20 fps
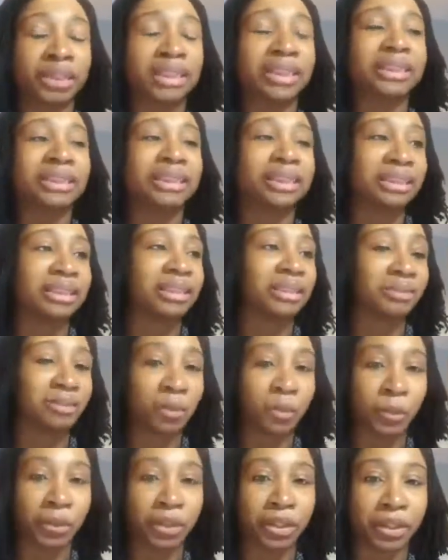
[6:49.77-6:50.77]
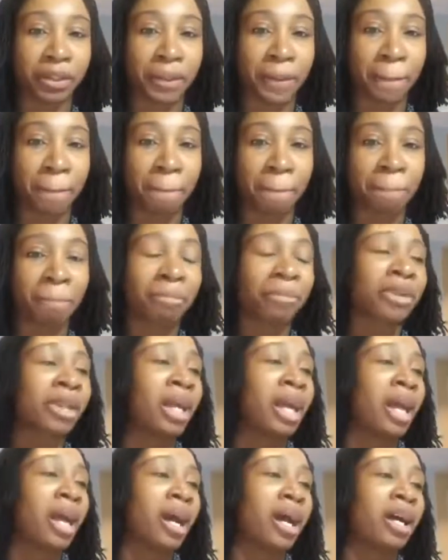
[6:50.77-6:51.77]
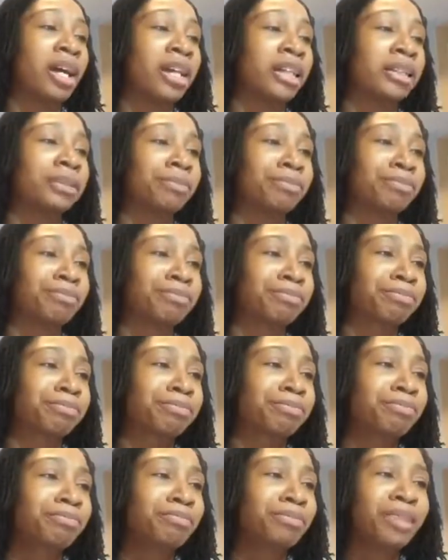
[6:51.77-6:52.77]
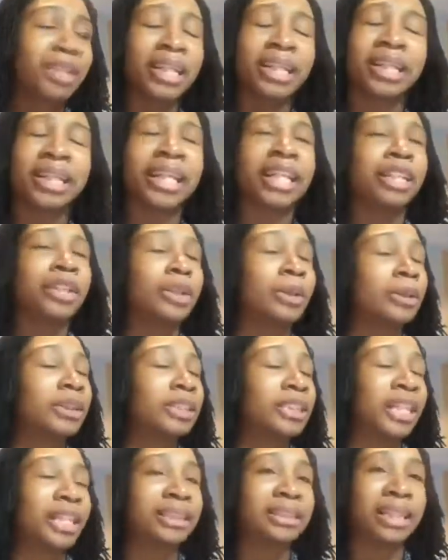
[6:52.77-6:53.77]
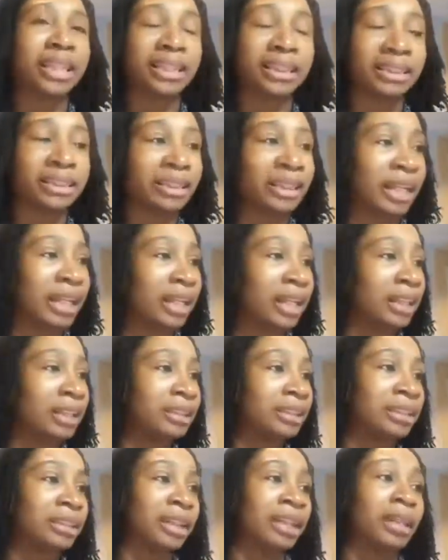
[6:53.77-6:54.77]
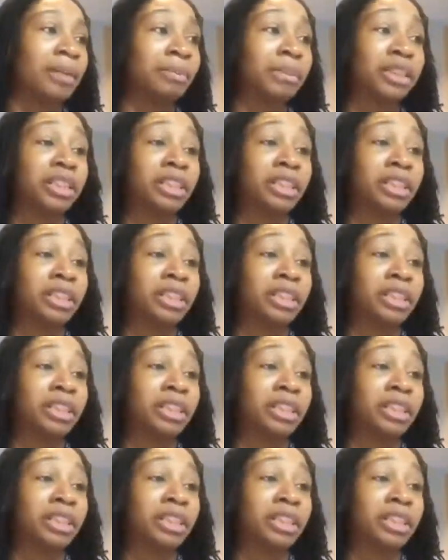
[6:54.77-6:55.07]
ceasing from work. And again, no shade to SDAs. This is